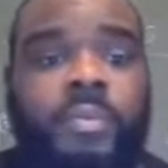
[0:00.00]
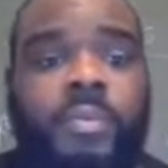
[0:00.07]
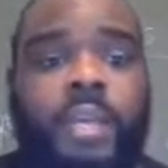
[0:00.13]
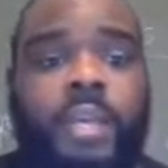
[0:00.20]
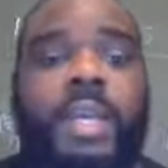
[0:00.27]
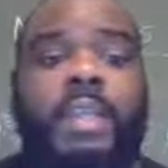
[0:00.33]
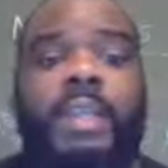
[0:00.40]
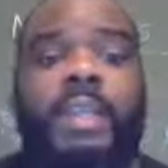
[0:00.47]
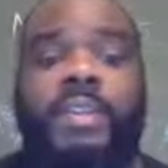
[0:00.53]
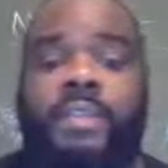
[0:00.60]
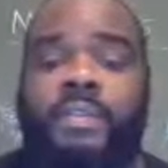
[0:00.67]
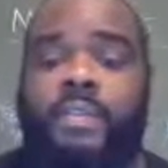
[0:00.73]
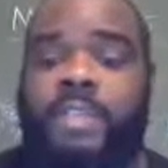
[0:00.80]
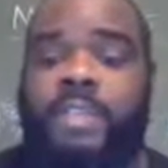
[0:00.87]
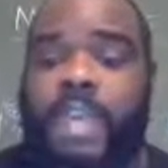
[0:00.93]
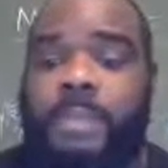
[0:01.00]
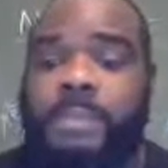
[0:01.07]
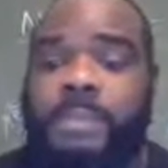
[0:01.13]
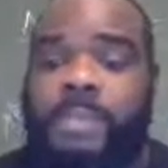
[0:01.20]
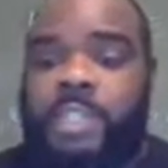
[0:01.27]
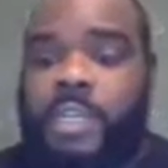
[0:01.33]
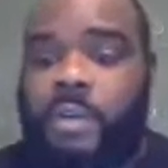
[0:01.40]
And there's different
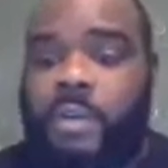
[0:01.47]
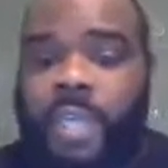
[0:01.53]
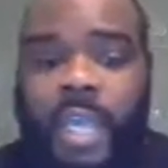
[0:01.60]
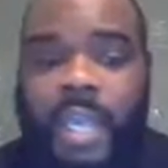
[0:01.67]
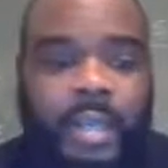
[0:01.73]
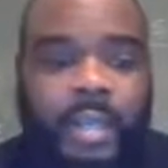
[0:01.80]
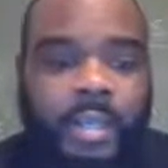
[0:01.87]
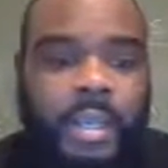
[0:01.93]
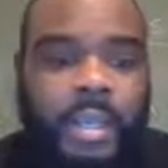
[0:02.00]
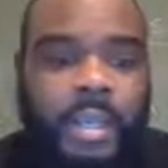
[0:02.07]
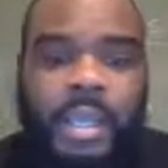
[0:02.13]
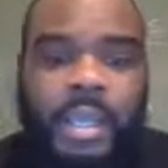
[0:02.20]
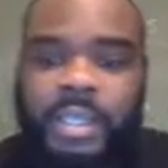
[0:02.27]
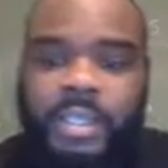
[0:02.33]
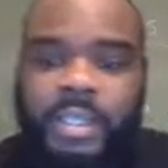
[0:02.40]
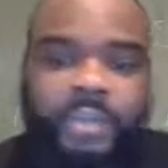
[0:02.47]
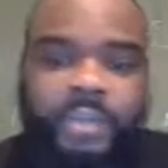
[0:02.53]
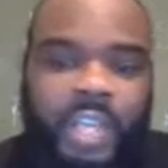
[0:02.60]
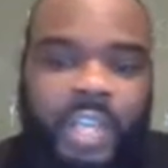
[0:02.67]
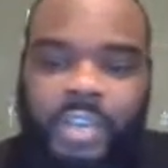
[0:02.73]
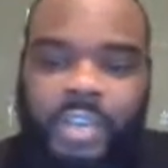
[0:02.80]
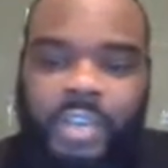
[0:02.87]
types of cell data, stuff
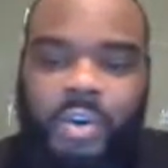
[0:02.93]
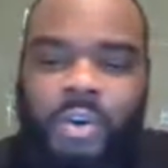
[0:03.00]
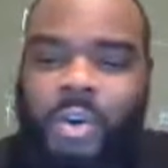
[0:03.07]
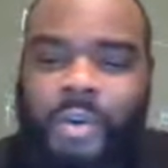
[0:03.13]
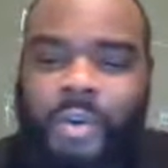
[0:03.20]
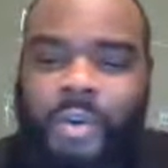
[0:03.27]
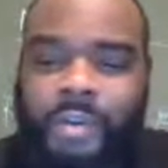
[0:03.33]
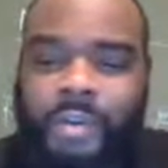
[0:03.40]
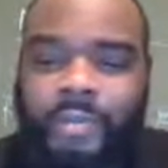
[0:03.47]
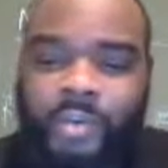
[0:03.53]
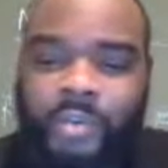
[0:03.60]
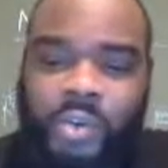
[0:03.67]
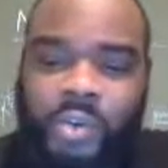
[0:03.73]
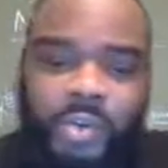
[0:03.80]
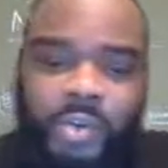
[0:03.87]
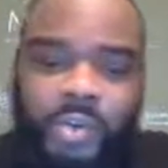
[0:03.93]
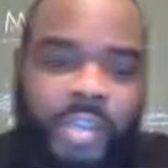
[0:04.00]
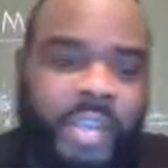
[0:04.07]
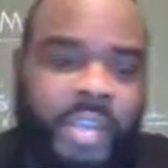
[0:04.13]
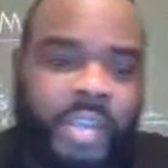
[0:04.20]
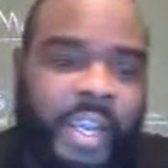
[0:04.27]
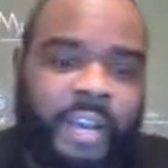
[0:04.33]
that you're already familiar
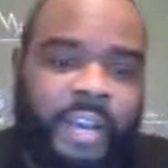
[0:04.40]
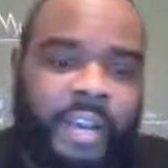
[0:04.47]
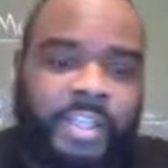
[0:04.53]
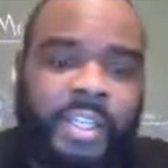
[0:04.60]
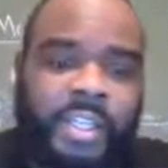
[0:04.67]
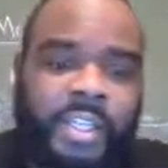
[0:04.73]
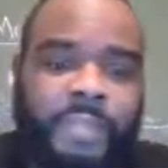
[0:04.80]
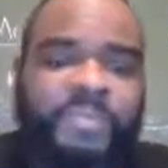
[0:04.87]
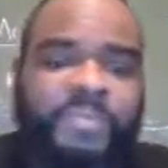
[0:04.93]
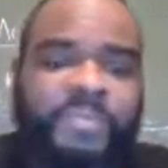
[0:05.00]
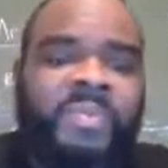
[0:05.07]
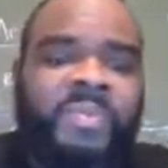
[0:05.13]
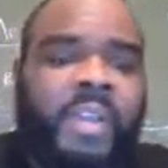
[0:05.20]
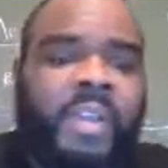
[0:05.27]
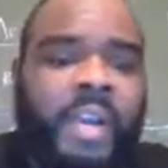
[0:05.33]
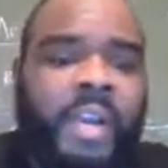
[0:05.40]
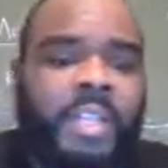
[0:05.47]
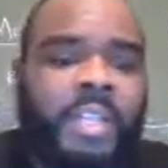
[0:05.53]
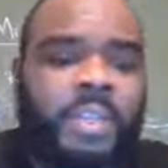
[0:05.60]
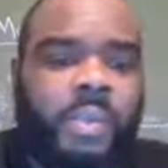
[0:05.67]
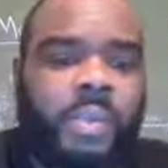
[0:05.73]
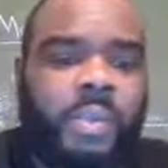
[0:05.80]
with, I guarantee it. All right,
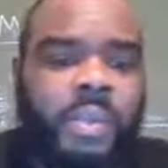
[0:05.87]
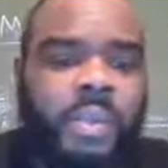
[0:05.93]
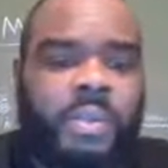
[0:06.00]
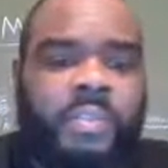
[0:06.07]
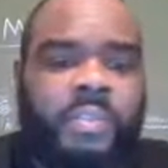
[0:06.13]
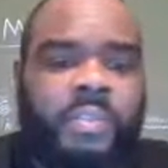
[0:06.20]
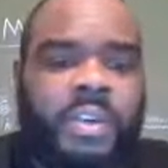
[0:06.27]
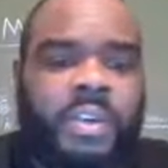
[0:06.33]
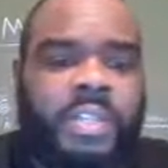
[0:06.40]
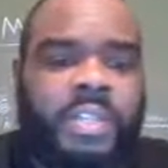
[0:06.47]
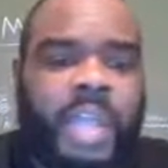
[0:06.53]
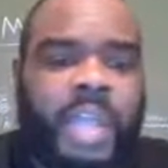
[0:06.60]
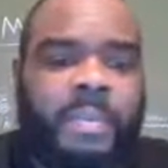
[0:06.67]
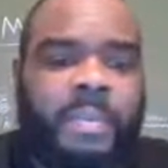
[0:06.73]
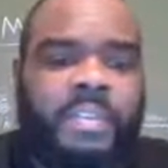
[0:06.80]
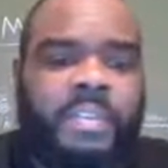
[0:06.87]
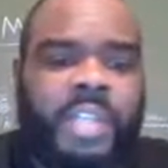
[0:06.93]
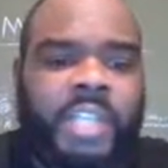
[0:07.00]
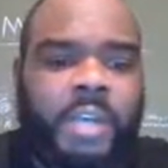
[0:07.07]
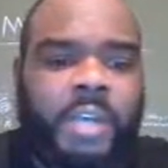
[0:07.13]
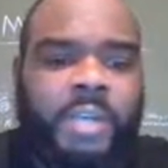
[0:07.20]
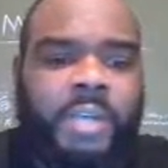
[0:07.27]
so the first type of
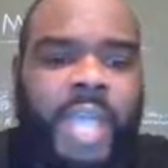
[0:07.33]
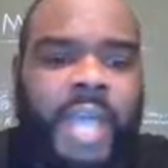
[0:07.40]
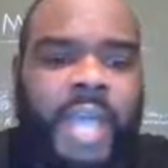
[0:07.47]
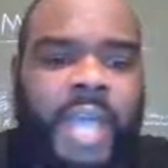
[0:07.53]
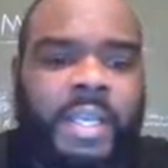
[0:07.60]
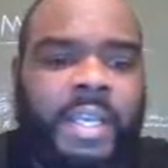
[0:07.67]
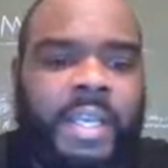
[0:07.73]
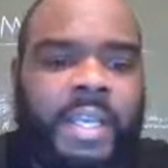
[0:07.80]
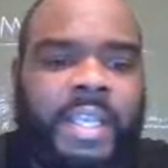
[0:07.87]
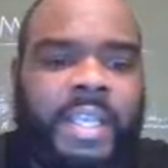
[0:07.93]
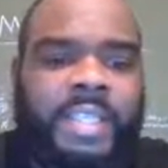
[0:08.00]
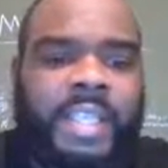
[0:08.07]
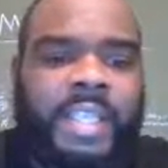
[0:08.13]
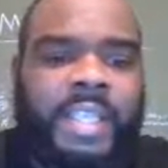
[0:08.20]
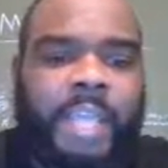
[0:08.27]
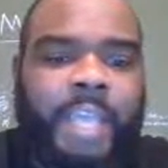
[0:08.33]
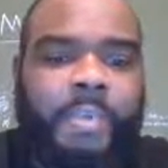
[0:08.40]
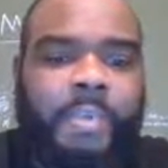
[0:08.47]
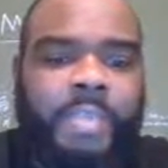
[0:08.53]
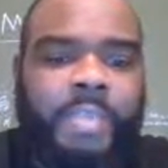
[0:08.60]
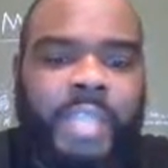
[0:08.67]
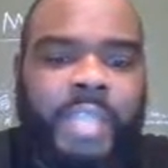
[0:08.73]
cell data is
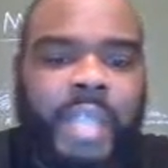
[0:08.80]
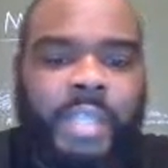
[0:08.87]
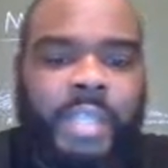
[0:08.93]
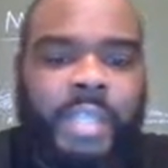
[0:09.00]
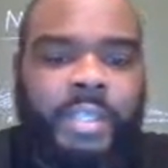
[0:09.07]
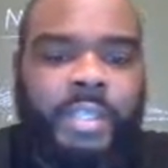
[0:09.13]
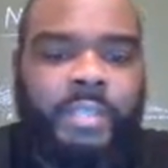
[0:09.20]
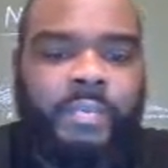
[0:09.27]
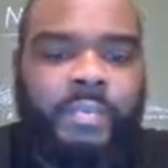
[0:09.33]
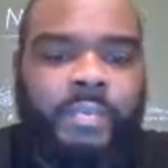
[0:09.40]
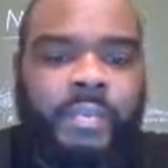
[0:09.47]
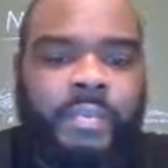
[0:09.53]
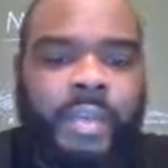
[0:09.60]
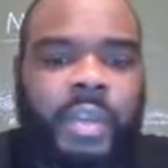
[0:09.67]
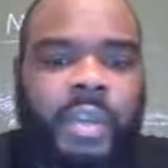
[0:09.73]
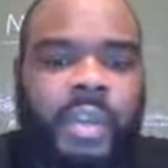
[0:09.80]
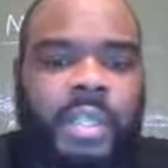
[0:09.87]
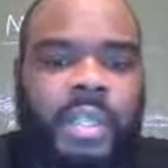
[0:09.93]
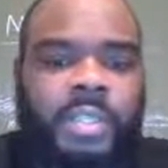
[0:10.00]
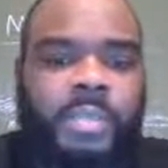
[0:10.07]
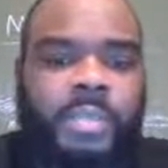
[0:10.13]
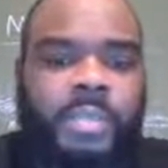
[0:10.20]
labels and headings. All
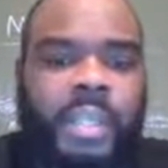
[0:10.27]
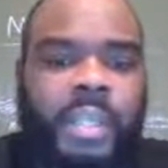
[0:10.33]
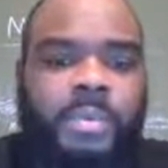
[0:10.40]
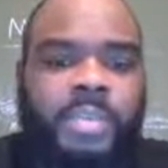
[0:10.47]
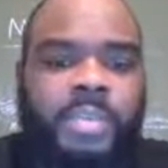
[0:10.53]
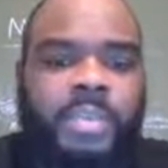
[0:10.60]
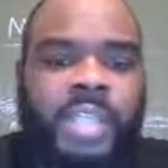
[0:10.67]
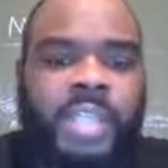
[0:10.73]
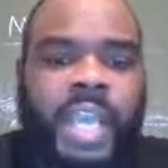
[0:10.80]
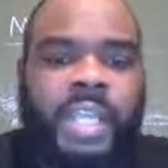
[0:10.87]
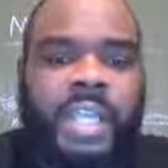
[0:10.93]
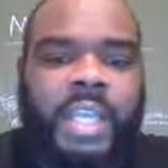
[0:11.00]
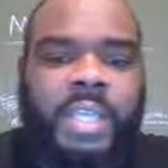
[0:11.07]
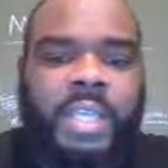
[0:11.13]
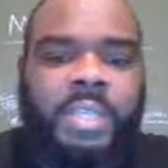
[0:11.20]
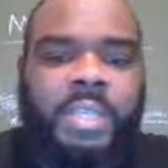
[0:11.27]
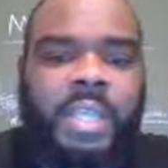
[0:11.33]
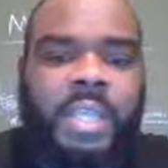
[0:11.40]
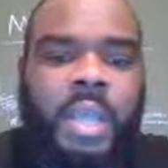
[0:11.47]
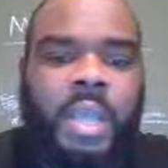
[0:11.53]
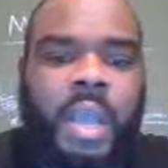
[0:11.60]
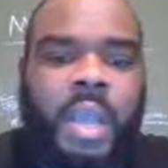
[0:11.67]
right, so labels and headings
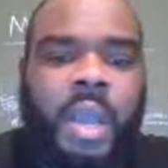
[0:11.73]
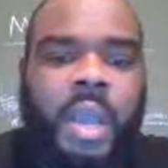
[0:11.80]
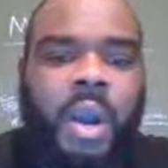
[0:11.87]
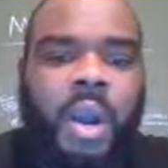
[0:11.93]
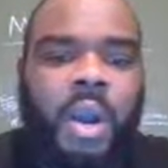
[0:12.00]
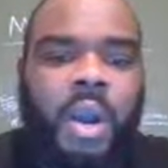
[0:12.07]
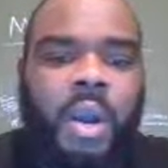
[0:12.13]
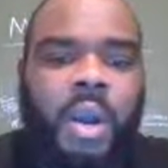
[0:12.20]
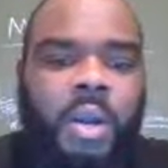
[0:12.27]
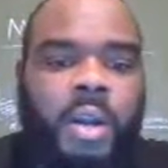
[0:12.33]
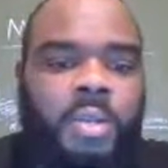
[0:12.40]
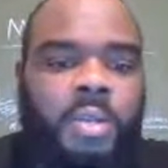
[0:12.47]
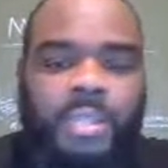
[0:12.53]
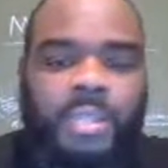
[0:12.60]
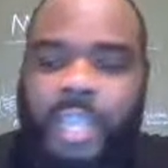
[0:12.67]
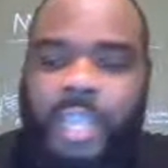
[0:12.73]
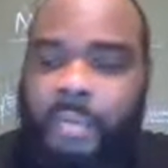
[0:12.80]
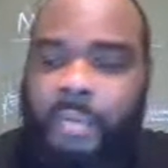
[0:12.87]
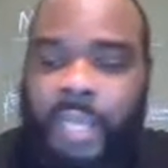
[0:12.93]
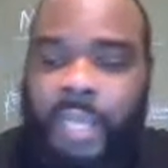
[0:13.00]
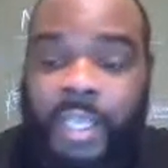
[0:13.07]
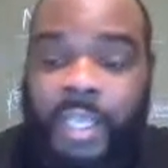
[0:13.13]
are the
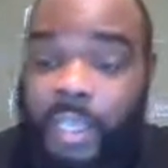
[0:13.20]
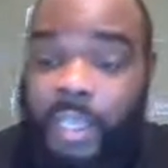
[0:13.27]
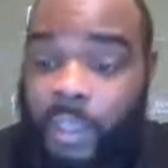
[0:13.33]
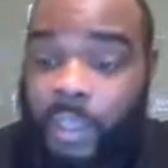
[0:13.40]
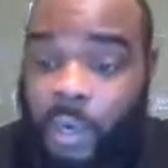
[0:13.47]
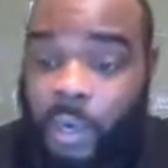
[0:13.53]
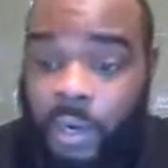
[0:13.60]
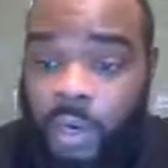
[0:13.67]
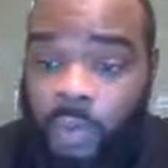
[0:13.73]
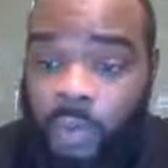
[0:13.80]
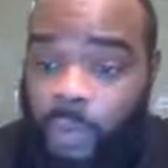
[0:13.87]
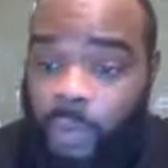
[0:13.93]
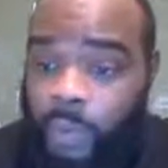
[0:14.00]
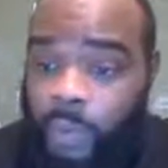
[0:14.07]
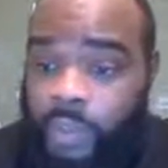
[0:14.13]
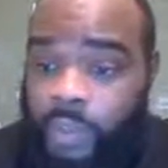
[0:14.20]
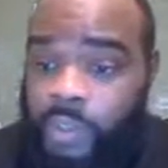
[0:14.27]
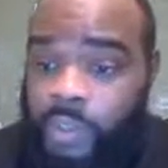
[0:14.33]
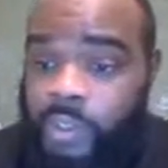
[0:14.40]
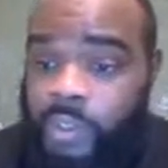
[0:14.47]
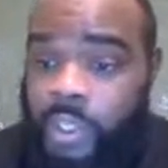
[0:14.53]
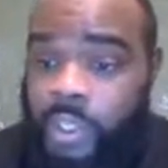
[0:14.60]
same thing that they were when we were
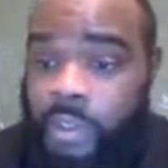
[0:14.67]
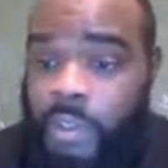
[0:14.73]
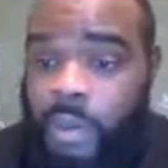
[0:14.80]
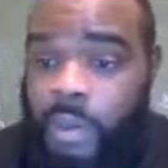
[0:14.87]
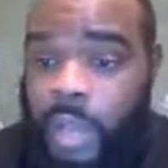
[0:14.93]
using